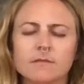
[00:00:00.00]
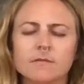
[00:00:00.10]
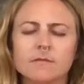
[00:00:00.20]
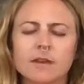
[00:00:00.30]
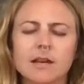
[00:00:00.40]

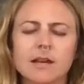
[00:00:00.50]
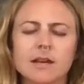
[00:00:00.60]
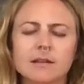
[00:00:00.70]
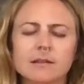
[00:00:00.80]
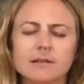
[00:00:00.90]

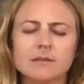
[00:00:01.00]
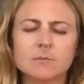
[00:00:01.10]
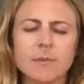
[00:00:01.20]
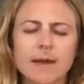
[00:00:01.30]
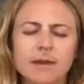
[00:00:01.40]
feeling the
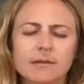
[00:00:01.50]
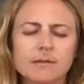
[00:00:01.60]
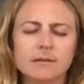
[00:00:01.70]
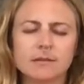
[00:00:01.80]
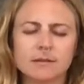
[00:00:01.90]

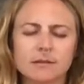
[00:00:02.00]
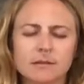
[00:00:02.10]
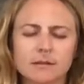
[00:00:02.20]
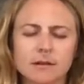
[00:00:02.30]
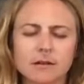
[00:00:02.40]
space
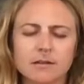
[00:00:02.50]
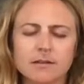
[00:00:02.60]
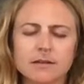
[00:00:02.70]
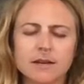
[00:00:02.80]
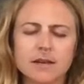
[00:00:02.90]

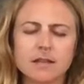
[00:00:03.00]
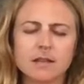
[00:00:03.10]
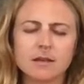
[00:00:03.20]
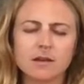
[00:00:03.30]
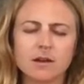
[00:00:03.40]
underneath
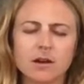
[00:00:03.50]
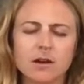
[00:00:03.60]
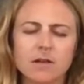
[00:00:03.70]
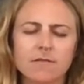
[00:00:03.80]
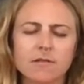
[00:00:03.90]
the
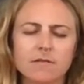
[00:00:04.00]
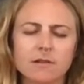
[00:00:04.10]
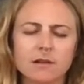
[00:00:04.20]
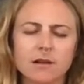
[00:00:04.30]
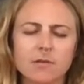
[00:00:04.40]
curve of the
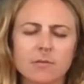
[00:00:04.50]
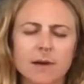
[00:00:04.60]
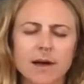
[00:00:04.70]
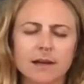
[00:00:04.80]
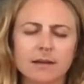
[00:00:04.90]
lower
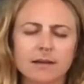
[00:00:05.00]
back,